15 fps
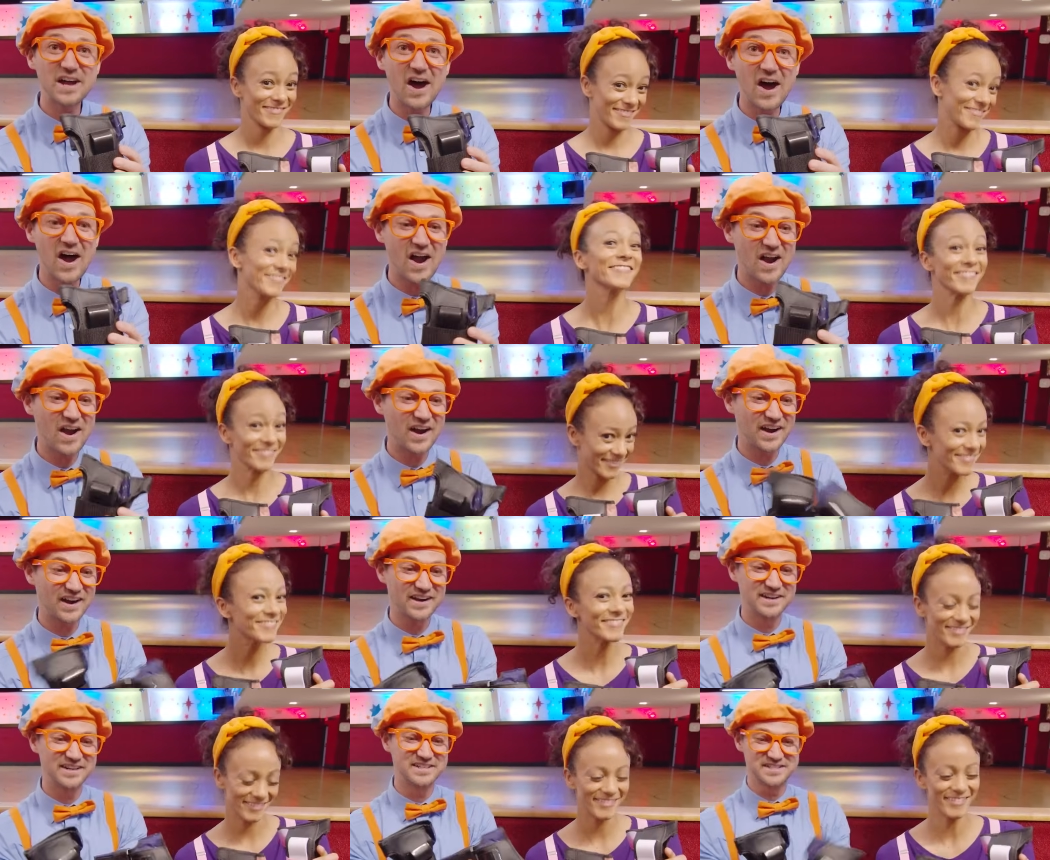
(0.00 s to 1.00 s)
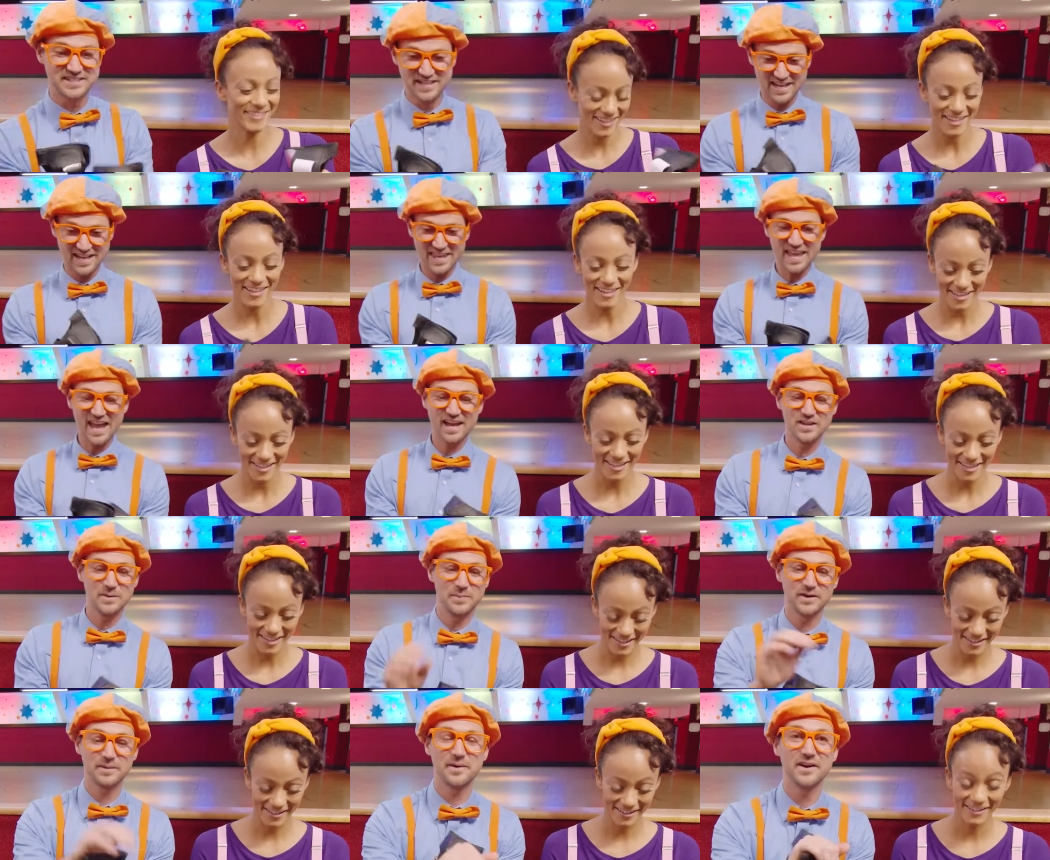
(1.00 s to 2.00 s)
Speaker 1: guards. Yeah, you
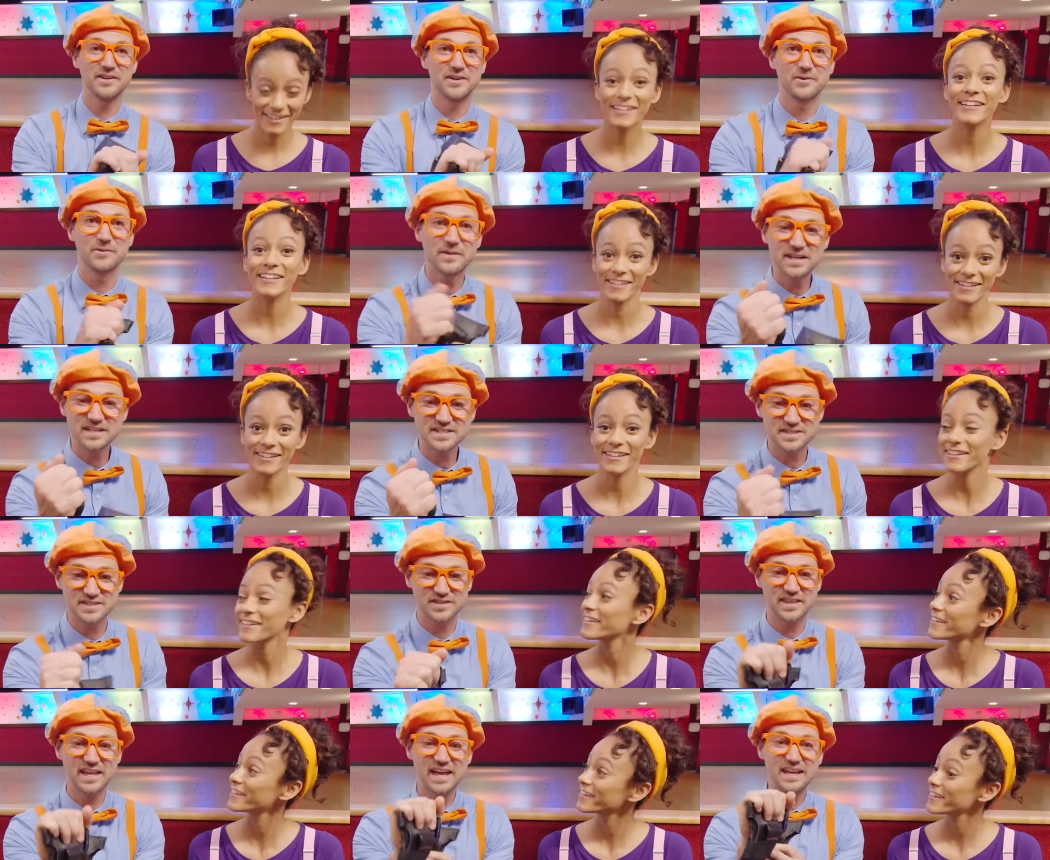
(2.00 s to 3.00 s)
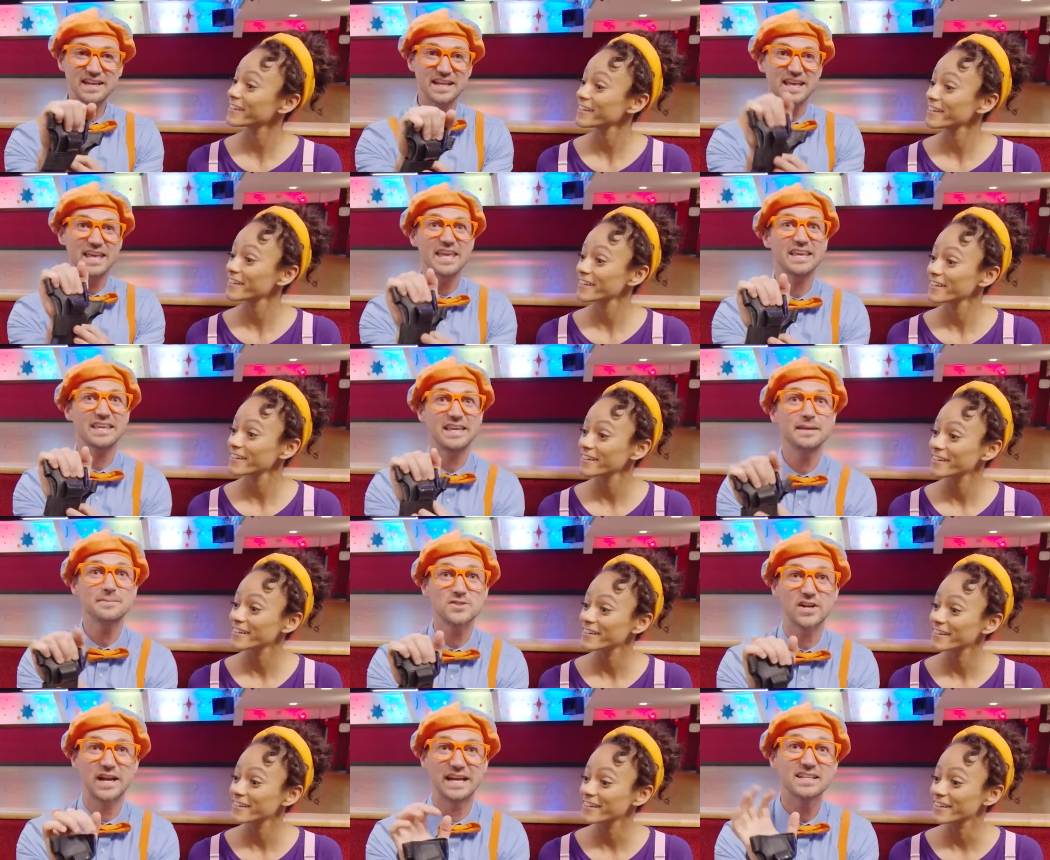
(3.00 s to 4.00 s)
put them on your wrists and then it
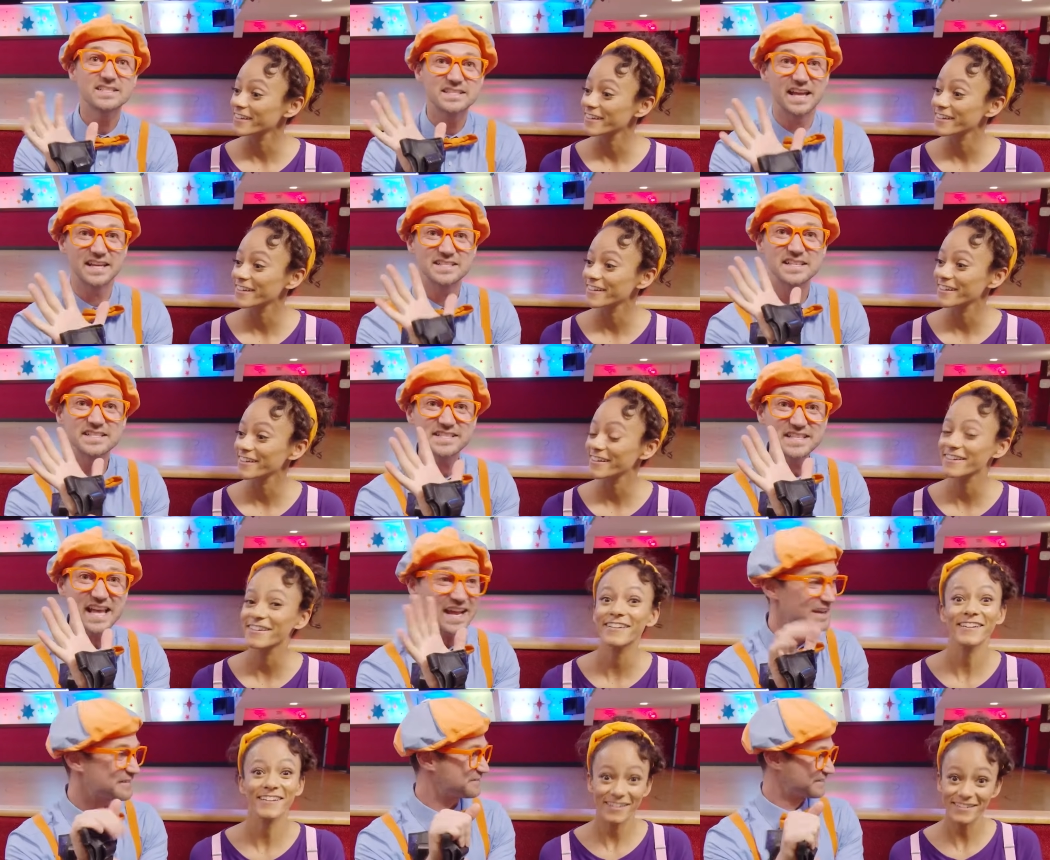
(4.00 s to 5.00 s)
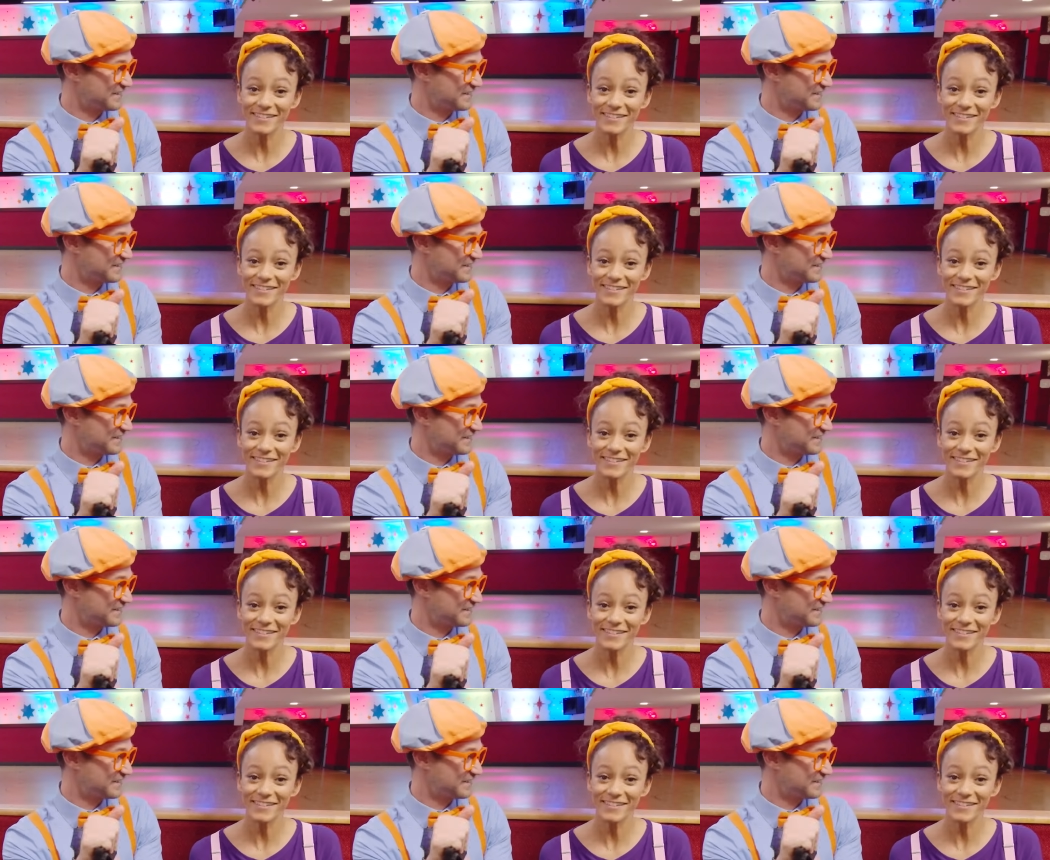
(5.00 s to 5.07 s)
keeps your hands nice and safe.